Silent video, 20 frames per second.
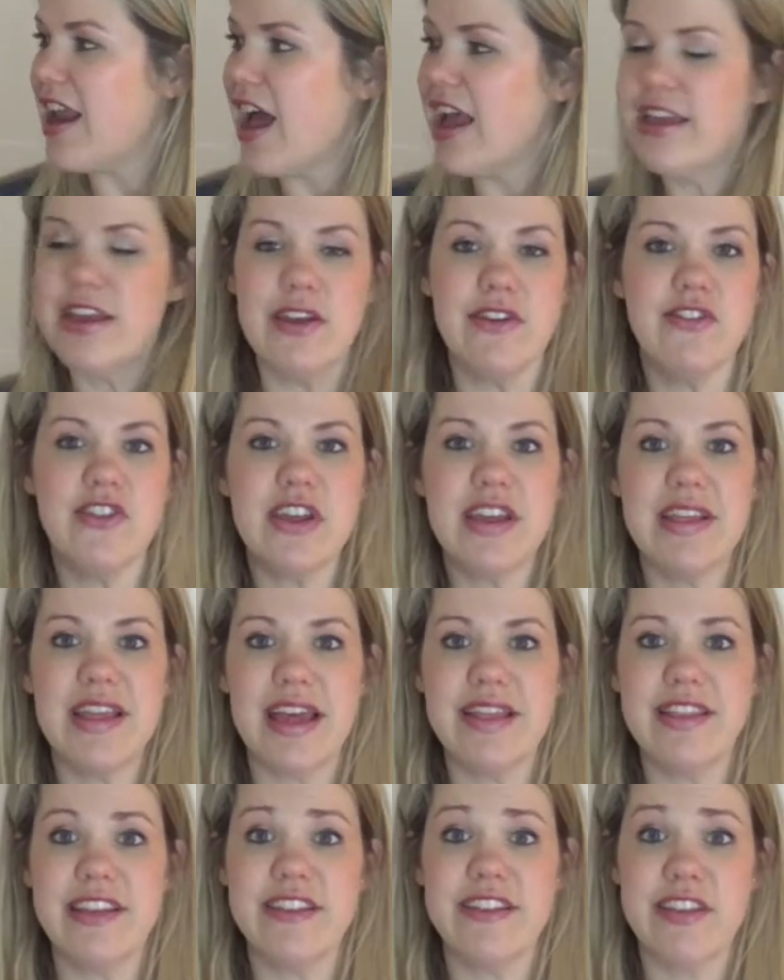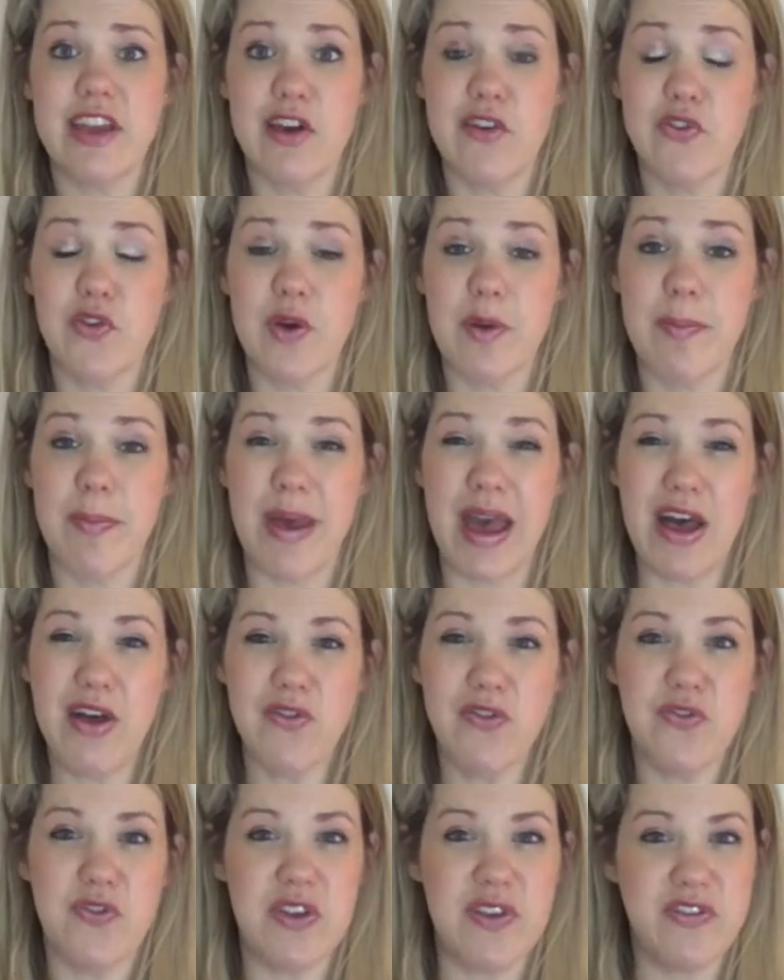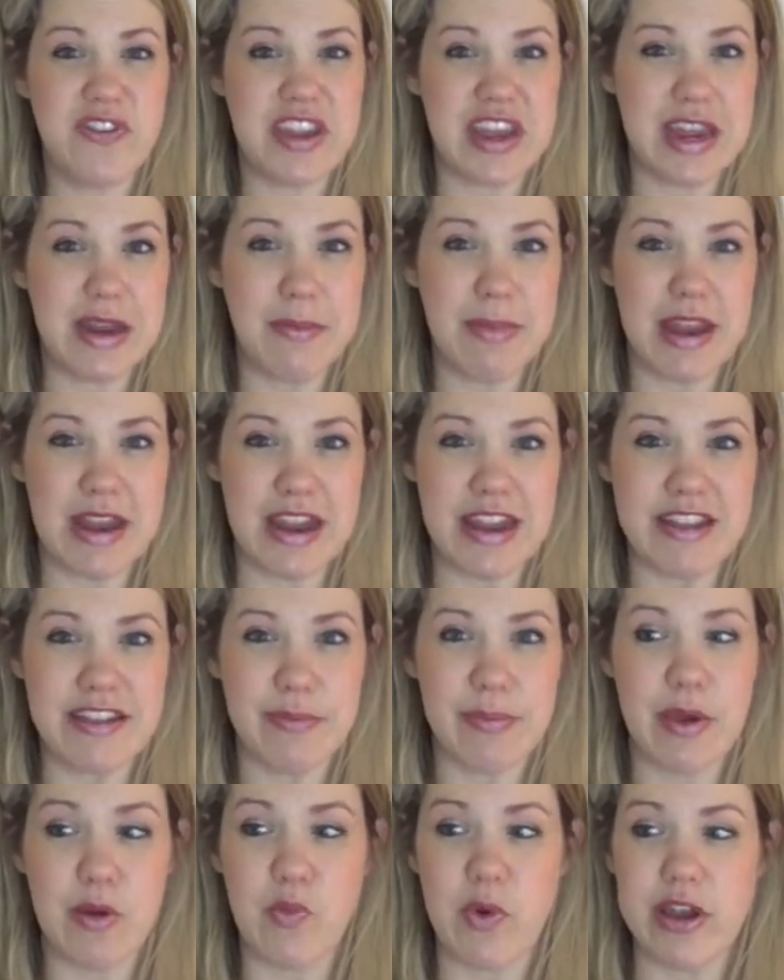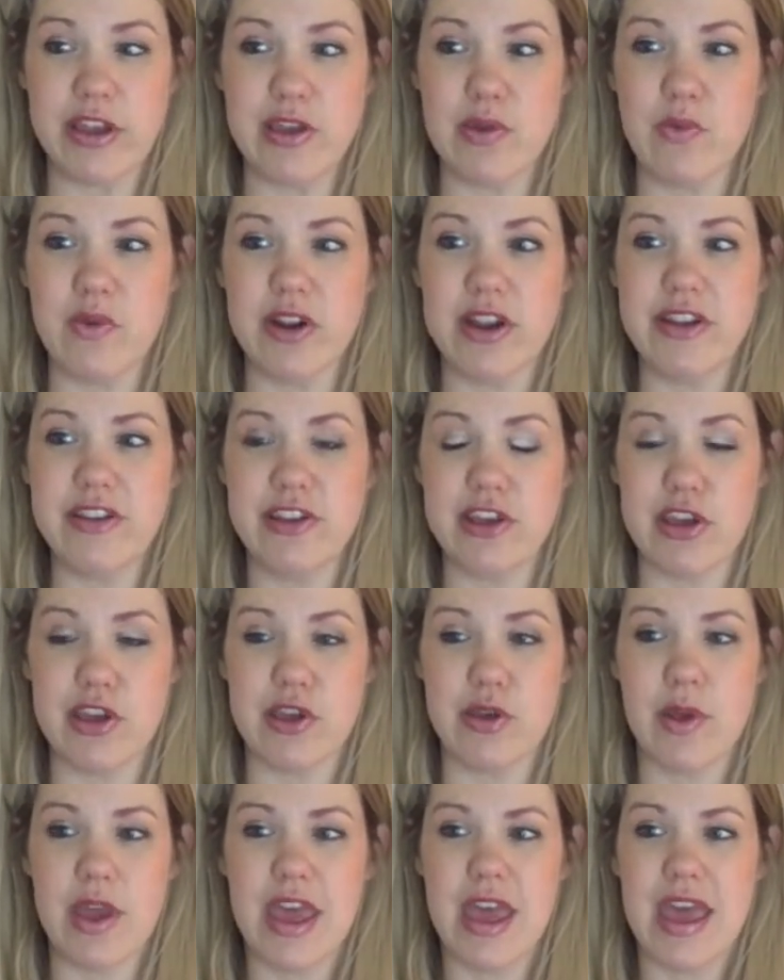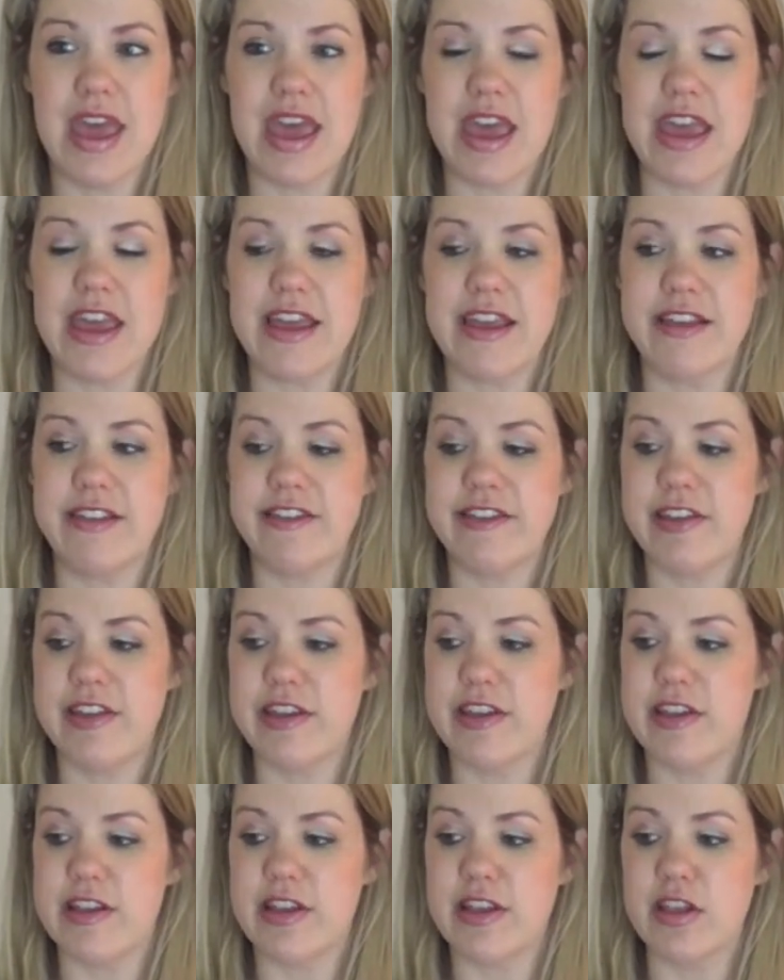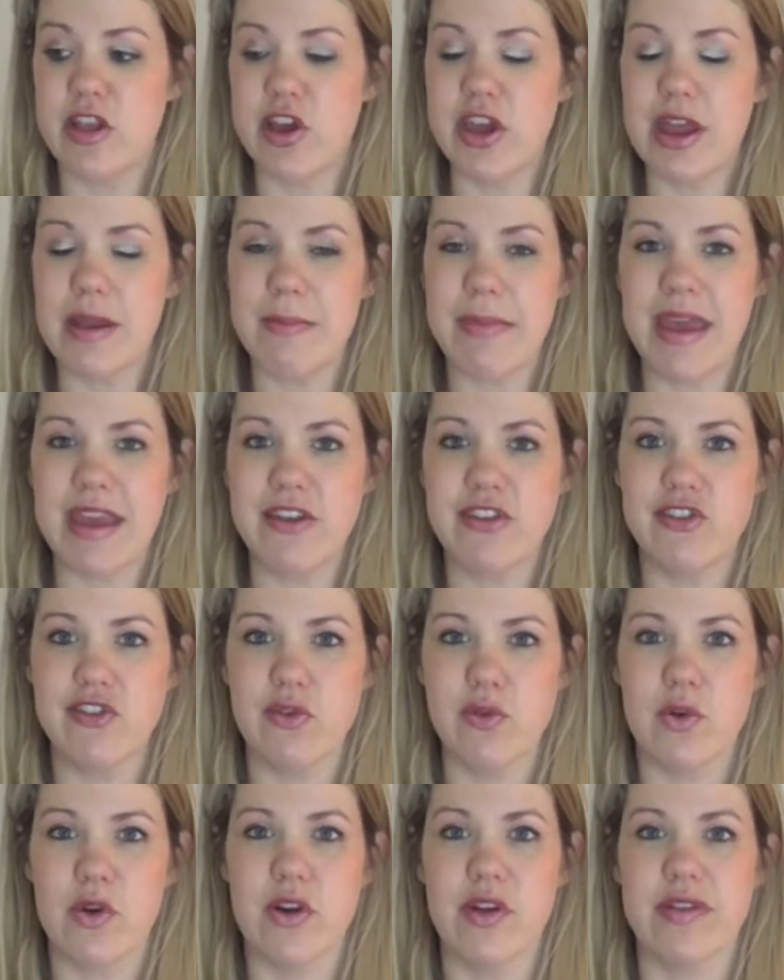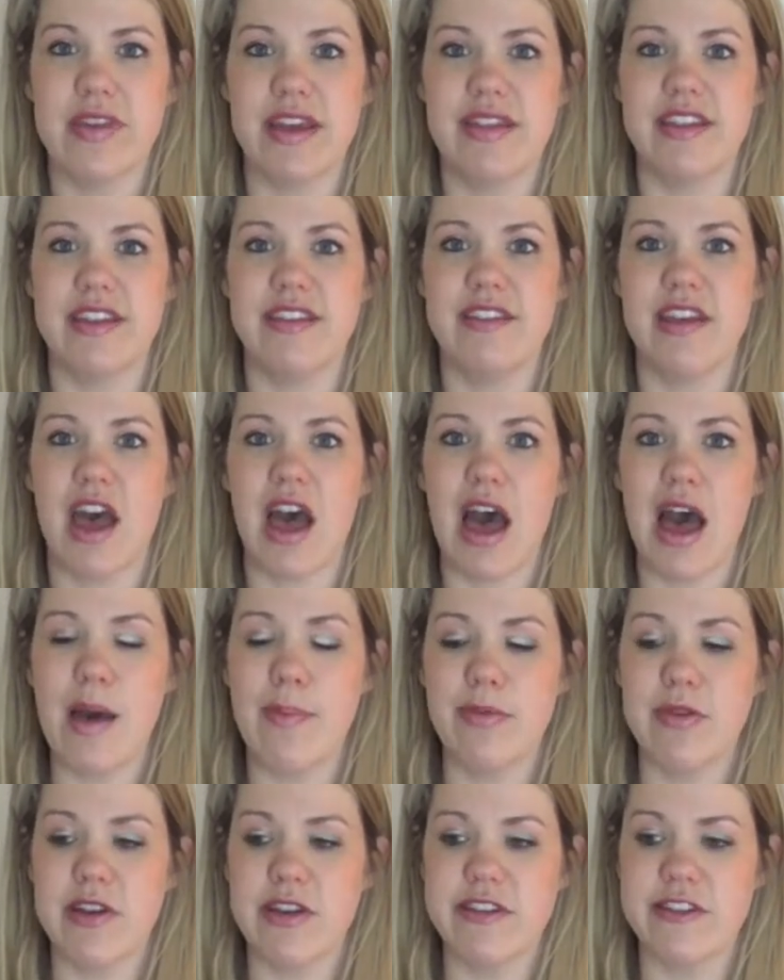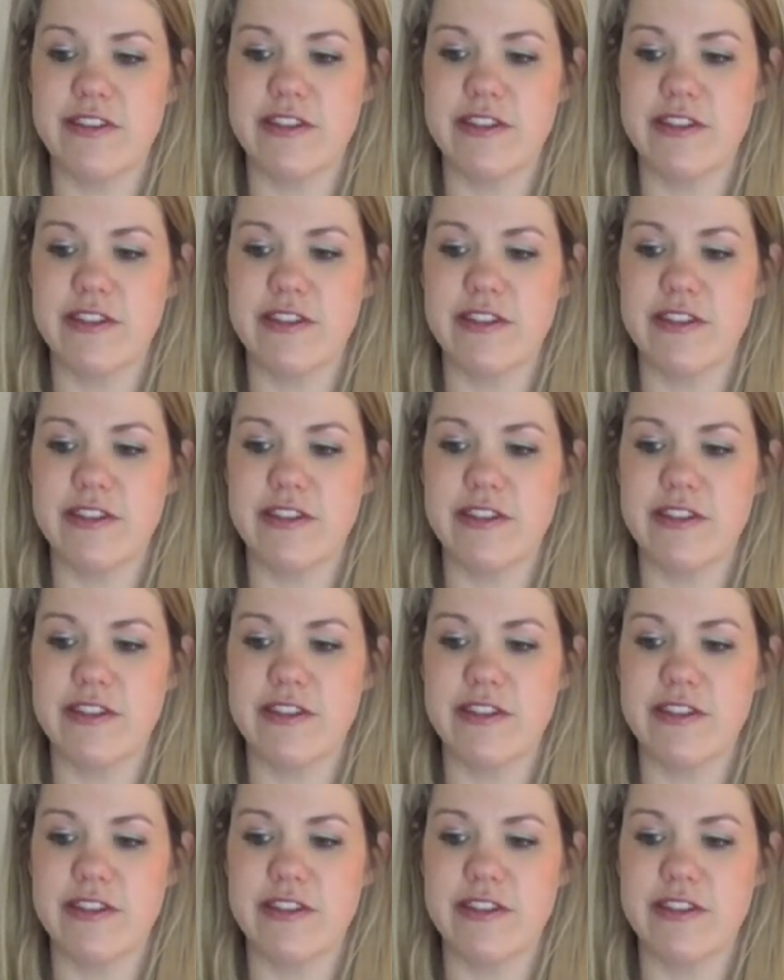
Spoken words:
I usually let this go for about 15 minutes, but what you want to do is to look and make sure that the top looks